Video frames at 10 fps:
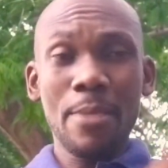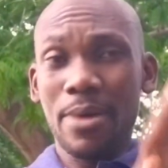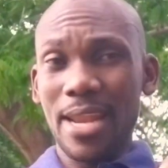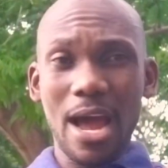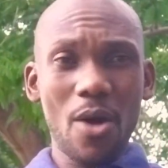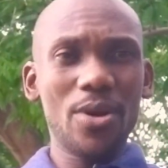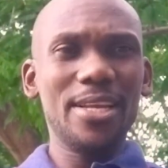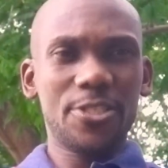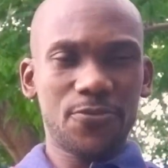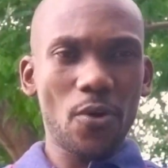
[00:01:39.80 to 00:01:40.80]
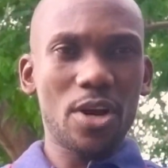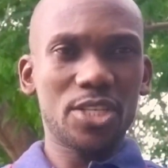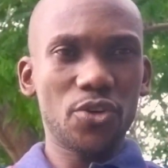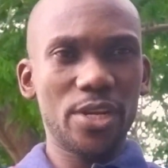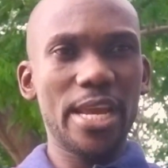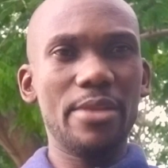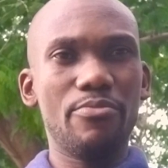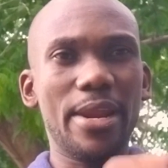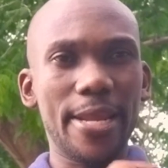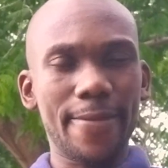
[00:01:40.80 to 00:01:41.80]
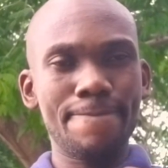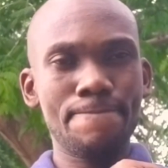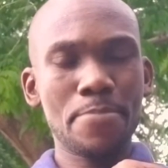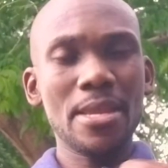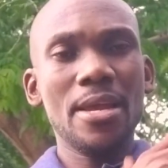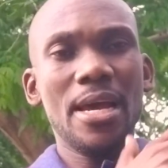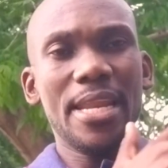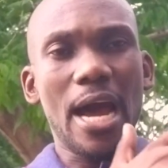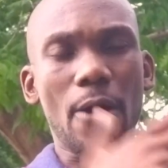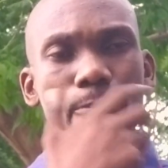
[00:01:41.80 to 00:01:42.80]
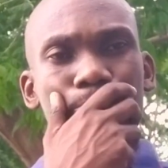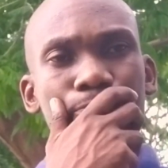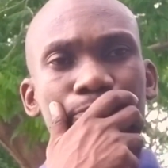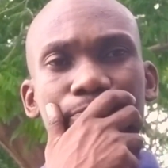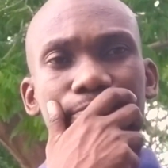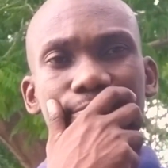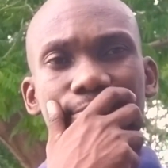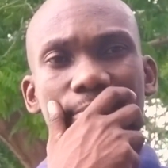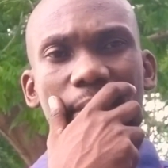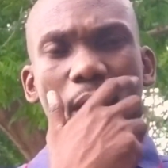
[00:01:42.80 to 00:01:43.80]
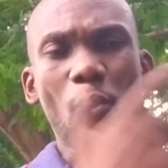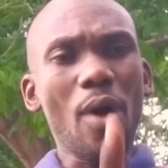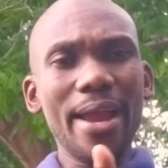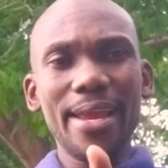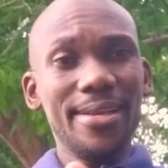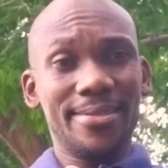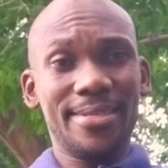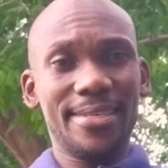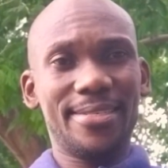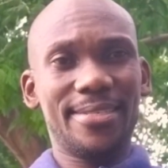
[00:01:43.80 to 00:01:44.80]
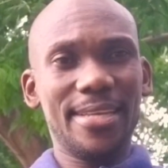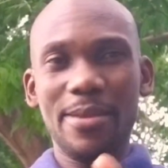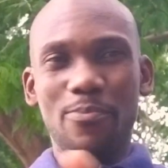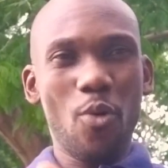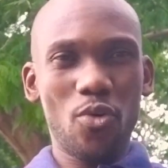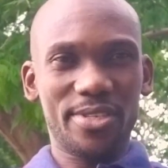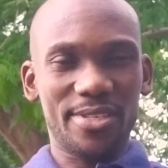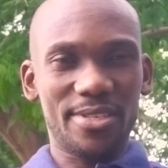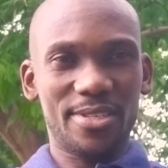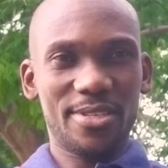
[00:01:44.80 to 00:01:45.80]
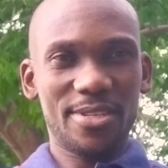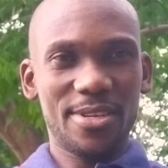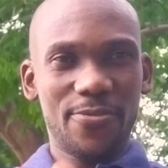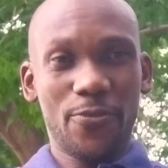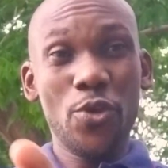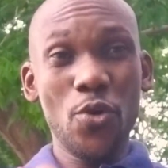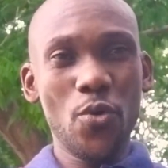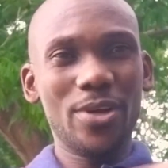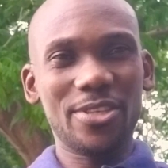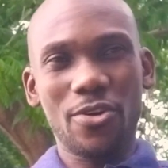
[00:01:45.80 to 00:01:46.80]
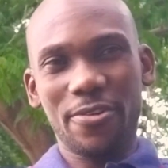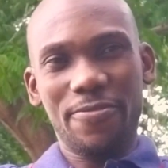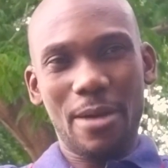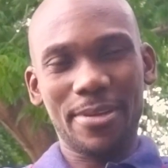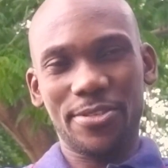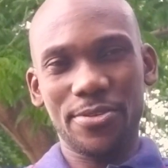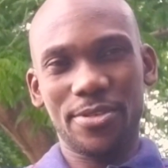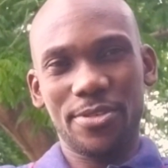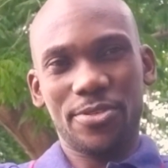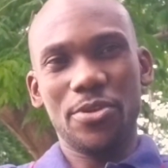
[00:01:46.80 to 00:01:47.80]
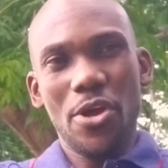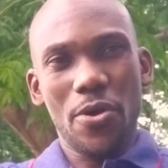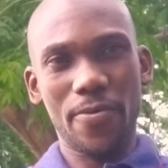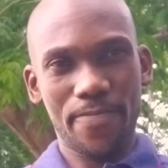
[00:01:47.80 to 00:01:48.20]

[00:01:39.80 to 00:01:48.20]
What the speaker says: But now let's focus on inbreeding. Now, why is this important for you as a goat farmer to know?